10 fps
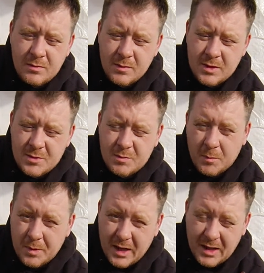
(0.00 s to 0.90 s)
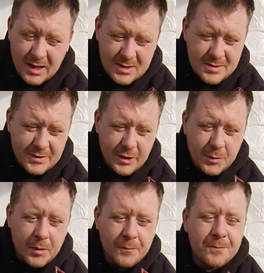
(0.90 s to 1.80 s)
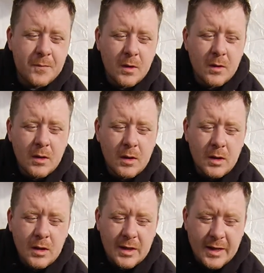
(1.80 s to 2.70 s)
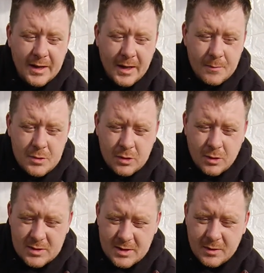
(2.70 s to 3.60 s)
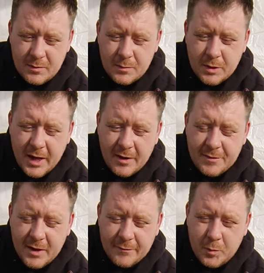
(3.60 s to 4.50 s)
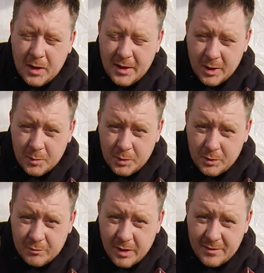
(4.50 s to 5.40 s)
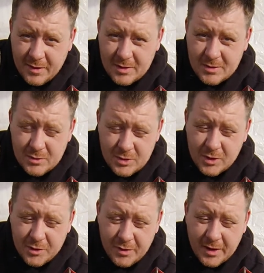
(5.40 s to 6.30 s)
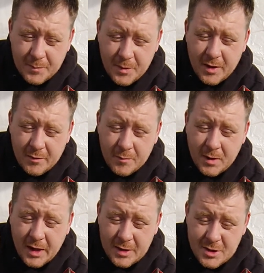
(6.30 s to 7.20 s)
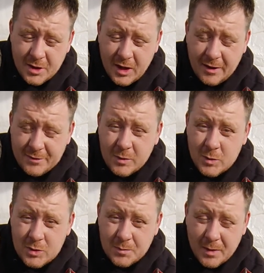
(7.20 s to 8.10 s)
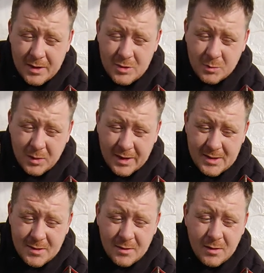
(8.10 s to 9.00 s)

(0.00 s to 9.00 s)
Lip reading: which won't be that hard to do, but I can get them sorted. But yeah, if you're ever planning on putting wraith axles on your rig, bear in mind you're going to have to custom make some links,